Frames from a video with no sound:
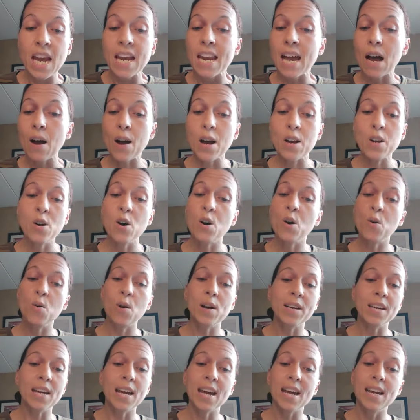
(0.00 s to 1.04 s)
Now, I know,
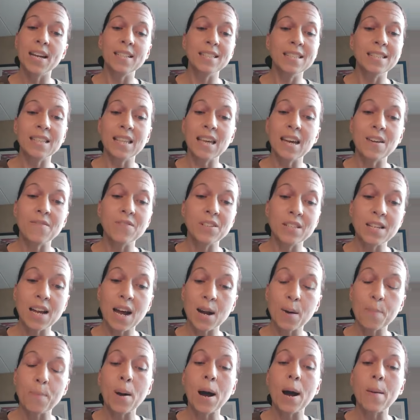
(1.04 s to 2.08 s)
again, slave is
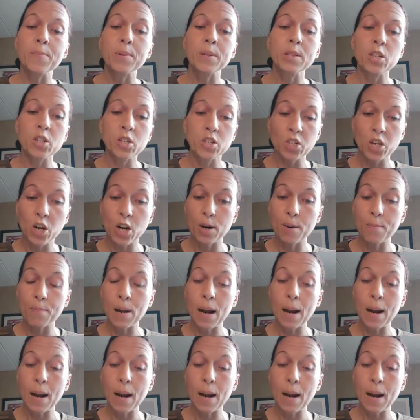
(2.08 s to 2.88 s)
not a popular term,